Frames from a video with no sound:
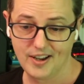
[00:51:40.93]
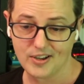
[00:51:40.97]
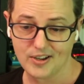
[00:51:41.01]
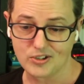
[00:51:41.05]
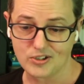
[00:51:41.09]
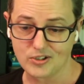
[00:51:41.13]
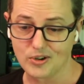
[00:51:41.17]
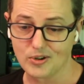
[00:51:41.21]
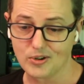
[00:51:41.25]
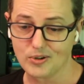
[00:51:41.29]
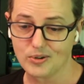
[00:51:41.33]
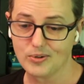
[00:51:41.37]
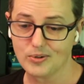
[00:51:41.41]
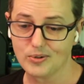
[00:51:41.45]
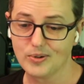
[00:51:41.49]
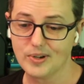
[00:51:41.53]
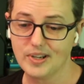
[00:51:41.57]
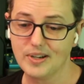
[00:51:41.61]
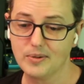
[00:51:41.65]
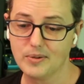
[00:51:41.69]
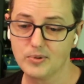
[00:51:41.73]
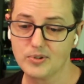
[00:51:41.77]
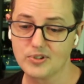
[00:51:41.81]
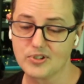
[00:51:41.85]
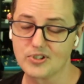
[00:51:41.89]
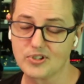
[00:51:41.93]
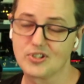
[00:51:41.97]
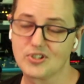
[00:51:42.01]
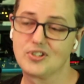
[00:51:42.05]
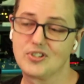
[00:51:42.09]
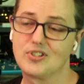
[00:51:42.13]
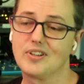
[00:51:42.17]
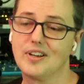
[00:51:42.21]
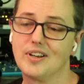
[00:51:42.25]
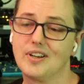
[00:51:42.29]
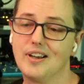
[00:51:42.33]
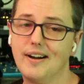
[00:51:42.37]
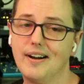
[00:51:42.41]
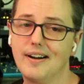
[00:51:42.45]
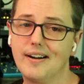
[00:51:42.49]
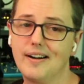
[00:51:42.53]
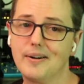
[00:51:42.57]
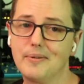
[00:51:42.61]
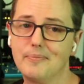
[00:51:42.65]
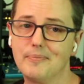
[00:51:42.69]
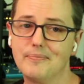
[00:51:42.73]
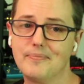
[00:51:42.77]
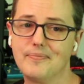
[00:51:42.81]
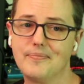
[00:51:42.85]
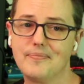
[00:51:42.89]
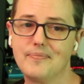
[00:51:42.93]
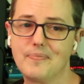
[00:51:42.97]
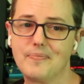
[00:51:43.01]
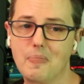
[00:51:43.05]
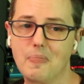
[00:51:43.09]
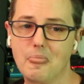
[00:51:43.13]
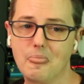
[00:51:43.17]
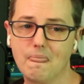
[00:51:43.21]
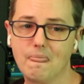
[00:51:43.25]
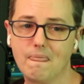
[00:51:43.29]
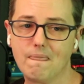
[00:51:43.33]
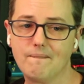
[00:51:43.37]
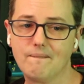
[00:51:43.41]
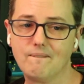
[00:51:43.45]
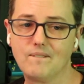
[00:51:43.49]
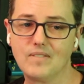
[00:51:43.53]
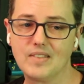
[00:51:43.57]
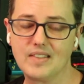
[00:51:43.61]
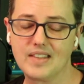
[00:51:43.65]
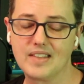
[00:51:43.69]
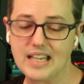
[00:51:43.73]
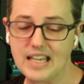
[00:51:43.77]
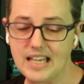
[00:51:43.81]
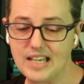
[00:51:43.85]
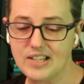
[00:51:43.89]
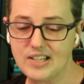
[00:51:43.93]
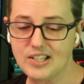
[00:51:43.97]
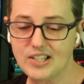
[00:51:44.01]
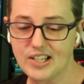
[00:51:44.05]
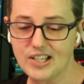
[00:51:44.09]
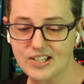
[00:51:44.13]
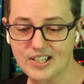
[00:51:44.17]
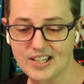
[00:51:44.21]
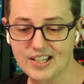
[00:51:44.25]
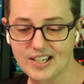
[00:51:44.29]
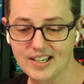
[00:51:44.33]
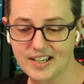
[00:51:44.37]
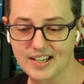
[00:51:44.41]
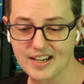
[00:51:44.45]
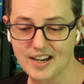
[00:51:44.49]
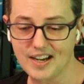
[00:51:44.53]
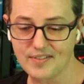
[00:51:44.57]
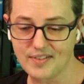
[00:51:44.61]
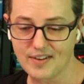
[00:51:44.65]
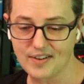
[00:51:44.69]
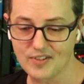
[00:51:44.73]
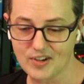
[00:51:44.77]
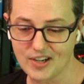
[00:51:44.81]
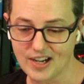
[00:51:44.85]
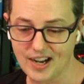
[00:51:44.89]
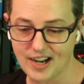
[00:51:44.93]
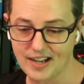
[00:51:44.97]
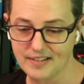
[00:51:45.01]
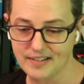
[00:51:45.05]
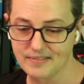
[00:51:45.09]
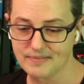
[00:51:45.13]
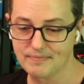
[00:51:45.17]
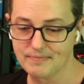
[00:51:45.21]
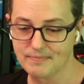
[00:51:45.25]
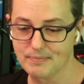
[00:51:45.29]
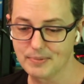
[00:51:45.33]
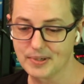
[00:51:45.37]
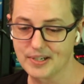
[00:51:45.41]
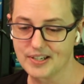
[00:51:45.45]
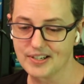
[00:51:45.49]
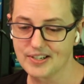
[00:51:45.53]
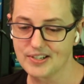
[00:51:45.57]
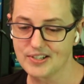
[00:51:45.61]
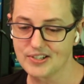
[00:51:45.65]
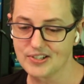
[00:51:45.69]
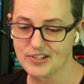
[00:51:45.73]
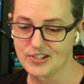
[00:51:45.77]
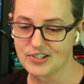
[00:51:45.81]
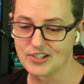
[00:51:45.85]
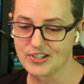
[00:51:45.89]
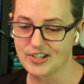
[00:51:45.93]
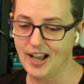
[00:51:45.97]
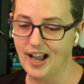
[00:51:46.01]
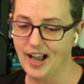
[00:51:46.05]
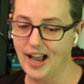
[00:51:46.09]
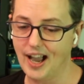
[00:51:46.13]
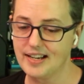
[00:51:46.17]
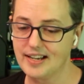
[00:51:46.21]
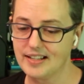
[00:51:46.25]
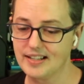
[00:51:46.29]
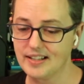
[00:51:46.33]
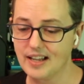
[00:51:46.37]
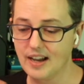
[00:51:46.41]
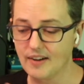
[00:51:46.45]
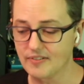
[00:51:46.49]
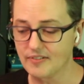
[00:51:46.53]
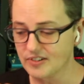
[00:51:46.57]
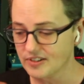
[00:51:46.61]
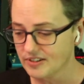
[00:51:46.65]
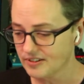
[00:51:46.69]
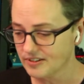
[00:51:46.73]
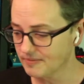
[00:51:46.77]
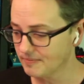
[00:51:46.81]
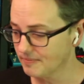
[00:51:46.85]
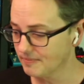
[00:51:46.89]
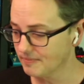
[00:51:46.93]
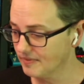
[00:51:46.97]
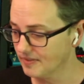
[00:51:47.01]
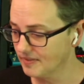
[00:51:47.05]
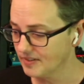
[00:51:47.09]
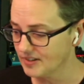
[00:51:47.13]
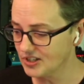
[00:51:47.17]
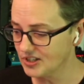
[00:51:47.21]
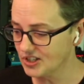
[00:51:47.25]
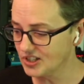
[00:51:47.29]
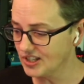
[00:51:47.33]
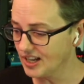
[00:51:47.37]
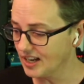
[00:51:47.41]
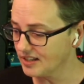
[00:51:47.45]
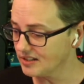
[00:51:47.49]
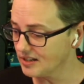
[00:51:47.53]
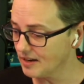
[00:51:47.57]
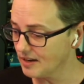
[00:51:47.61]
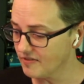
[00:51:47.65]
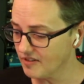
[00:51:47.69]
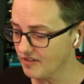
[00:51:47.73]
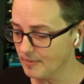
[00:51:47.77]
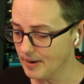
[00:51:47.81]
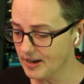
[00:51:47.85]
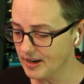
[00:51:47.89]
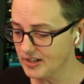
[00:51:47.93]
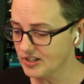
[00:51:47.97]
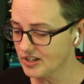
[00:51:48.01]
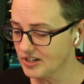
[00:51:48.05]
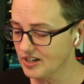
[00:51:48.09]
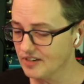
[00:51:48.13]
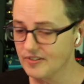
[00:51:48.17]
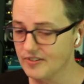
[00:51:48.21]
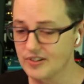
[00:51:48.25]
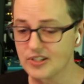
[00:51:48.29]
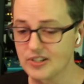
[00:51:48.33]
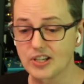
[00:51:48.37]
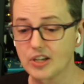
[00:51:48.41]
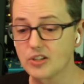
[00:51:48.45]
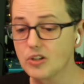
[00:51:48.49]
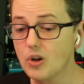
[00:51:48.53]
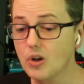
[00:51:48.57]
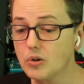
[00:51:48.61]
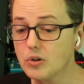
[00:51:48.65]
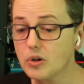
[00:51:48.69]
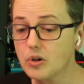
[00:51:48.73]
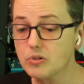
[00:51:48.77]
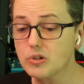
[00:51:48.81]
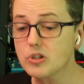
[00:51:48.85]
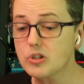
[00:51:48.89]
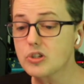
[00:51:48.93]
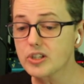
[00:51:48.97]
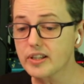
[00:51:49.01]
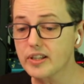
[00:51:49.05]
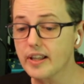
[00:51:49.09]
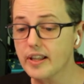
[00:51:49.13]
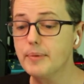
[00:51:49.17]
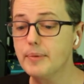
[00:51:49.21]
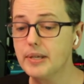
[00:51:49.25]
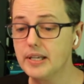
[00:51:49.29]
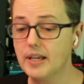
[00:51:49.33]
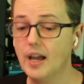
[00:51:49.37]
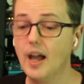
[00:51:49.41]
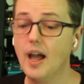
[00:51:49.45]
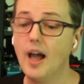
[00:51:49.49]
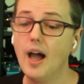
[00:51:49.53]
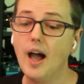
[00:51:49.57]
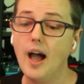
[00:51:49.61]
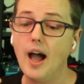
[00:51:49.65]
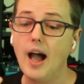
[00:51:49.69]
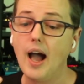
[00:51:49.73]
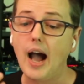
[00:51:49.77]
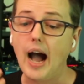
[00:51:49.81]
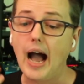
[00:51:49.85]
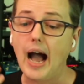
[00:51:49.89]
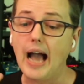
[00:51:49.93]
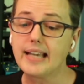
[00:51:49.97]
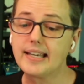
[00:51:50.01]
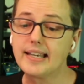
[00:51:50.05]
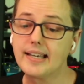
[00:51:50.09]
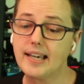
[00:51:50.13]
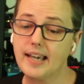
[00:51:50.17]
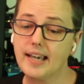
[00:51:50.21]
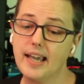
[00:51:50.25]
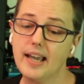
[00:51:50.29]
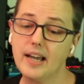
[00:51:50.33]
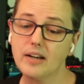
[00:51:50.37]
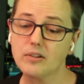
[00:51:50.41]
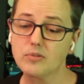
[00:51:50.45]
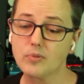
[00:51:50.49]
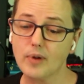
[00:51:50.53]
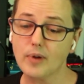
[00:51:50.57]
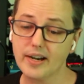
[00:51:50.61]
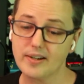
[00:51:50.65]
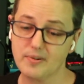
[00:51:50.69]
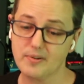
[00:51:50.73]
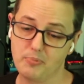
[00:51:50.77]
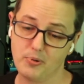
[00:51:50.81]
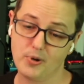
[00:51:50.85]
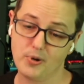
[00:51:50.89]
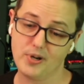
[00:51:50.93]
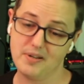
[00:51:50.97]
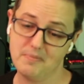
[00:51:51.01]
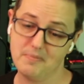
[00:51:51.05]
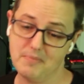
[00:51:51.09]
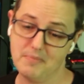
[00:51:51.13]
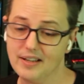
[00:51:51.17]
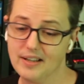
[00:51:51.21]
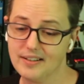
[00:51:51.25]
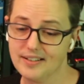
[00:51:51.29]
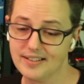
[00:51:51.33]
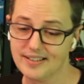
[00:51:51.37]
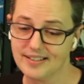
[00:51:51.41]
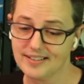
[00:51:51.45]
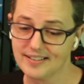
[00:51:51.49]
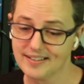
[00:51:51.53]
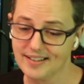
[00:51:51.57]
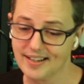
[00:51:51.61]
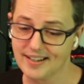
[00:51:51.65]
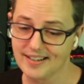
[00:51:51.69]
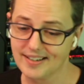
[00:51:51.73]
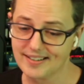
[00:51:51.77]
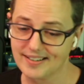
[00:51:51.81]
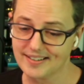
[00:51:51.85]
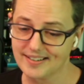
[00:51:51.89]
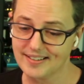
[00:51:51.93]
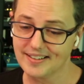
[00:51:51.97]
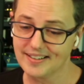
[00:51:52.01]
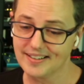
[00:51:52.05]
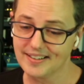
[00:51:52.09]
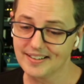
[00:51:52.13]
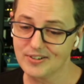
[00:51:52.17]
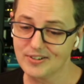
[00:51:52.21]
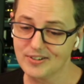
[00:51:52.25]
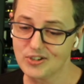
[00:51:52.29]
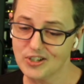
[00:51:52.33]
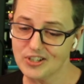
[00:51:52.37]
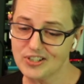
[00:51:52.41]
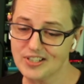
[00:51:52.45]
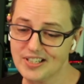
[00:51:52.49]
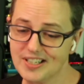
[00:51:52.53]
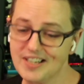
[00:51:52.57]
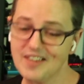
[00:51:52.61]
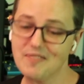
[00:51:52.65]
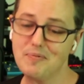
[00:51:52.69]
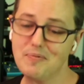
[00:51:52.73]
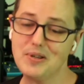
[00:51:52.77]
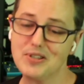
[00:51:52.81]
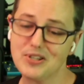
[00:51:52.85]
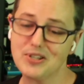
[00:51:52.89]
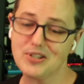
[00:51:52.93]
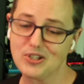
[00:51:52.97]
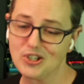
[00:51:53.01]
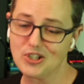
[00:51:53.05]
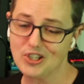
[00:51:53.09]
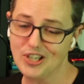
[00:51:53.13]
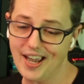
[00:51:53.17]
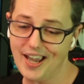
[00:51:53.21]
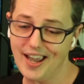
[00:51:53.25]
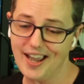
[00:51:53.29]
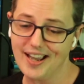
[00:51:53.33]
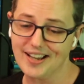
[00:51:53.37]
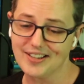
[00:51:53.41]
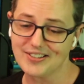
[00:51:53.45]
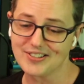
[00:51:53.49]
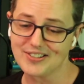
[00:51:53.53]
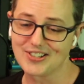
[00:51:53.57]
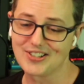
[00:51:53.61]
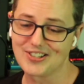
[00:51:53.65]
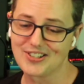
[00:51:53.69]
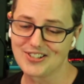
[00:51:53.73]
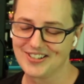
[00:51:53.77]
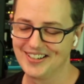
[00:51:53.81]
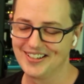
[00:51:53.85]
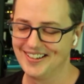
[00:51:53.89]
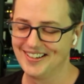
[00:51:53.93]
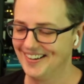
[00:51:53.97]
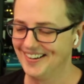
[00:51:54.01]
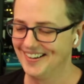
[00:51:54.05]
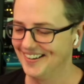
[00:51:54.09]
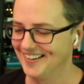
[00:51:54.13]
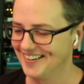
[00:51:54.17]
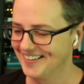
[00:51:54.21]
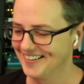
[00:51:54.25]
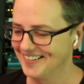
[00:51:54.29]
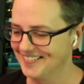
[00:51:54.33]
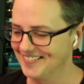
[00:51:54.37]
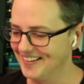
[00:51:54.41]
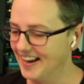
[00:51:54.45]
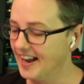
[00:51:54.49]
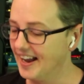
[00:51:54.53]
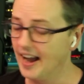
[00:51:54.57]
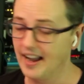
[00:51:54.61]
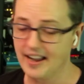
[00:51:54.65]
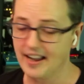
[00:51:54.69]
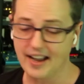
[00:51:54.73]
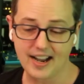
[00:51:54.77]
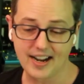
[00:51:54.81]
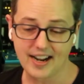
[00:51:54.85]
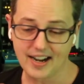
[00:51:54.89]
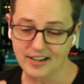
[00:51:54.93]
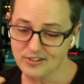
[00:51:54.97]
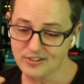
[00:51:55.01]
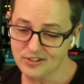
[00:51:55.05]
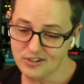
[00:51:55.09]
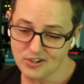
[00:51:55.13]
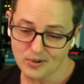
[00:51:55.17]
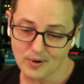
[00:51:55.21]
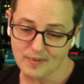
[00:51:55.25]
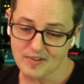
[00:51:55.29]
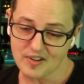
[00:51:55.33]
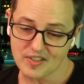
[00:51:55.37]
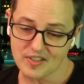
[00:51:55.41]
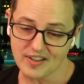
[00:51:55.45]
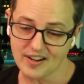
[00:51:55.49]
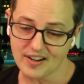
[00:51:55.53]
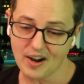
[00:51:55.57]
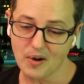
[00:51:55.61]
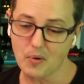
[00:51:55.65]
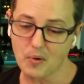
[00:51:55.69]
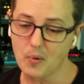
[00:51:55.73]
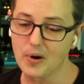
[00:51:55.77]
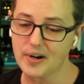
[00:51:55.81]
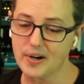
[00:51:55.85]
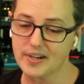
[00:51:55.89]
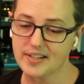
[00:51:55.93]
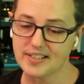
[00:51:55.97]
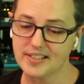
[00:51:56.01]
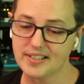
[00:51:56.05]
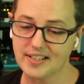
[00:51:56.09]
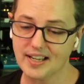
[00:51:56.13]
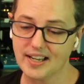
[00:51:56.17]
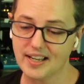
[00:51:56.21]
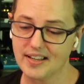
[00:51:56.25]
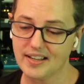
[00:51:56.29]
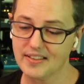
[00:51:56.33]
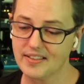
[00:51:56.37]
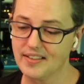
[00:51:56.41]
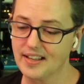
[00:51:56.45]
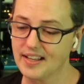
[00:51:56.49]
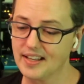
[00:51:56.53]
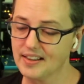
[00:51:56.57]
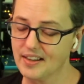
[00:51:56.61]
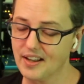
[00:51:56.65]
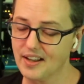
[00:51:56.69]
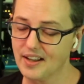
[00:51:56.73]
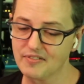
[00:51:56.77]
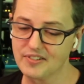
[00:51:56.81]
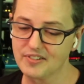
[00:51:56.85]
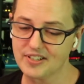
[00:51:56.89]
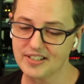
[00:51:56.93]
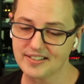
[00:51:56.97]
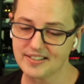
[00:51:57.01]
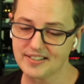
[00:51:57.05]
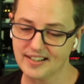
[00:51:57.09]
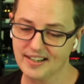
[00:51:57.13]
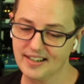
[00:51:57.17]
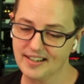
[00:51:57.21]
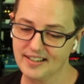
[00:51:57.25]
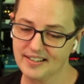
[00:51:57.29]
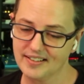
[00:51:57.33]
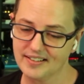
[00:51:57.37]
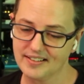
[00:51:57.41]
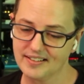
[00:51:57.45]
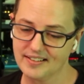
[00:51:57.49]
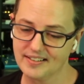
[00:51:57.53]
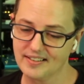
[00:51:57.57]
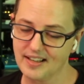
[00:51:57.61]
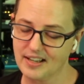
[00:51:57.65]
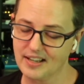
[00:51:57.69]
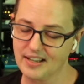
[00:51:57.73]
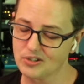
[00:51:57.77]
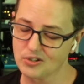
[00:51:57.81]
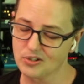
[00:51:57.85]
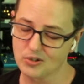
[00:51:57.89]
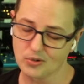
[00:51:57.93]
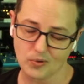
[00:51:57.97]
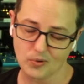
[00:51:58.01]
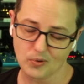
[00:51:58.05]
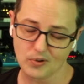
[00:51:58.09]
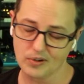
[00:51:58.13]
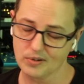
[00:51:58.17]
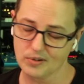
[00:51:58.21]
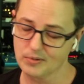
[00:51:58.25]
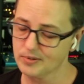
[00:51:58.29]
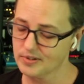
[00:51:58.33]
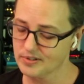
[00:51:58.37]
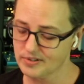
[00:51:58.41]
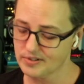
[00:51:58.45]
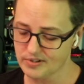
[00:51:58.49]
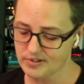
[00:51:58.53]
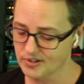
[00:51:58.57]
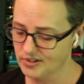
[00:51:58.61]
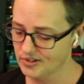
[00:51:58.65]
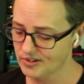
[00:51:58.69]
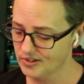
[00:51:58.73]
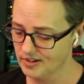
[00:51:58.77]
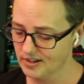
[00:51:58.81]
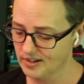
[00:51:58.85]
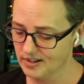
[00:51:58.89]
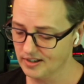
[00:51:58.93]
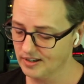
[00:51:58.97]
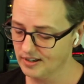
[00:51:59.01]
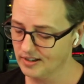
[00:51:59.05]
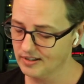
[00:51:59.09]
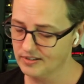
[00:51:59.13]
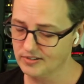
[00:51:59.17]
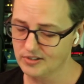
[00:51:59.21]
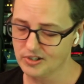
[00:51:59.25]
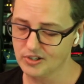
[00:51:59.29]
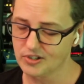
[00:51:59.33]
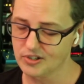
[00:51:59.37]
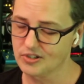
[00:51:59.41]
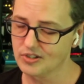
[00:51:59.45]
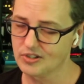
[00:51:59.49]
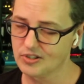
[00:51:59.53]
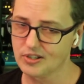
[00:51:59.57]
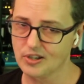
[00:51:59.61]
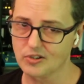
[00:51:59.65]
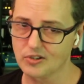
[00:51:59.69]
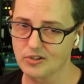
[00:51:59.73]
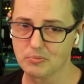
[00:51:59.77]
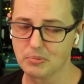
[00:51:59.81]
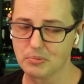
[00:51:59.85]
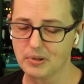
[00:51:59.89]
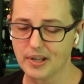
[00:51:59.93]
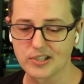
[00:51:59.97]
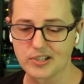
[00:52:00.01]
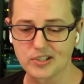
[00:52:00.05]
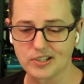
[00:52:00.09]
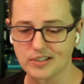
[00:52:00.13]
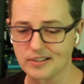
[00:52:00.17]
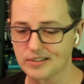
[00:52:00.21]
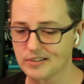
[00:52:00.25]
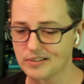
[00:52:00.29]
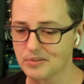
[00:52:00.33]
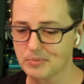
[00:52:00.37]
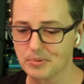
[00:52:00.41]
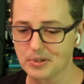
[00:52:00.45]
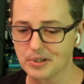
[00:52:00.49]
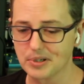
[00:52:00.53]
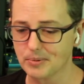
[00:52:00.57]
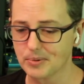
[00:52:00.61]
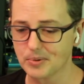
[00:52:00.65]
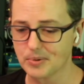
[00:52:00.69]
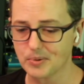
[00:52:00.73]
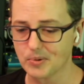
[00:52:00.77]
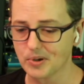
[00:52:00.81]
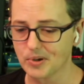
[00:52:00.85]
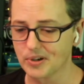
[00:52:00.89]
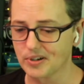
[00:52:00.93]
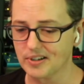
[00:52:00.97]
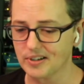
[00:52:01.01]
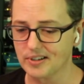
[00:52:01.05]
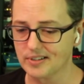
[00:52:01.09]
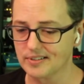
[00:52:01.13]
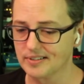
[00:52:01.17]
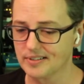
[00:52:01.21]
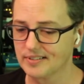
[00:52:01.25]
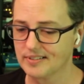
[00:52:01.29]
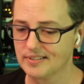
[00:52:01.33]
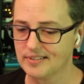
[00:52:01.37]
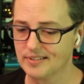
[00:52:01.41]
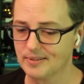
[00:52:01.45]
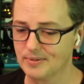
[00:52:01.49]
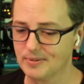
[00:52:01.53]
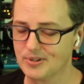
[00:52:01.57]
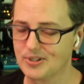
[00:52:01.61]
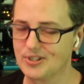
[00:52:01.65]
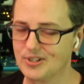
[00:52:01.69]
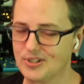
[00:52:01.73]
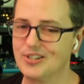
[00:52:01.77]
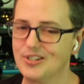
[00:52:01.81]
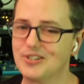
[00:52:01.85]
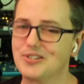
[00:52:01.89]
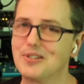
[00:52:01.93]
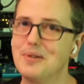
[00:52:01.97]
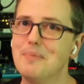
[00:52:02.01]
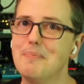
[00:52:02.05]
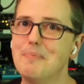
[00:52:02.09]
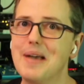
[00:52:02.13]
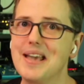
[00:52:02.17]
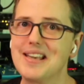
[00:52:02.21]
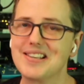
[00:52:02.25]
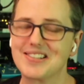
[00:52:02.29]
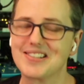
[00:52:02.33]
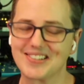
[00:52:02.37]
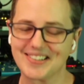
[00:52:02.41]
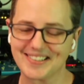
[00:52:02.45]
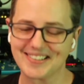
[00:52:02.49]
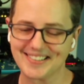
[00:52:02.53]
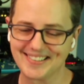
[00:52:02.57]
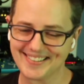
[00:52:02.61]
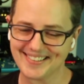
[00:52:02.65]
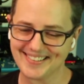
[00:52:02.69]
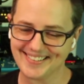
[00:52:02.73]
So it was the easiest gig I've ever gotten because I didn't have to stand up for myself and say, no, just let me. I can write a pretty melody. Like, just give me the chance. I got to do everything I wanted, and they loved it. And that score was just such a blessing to be able to work on. It was just amazing.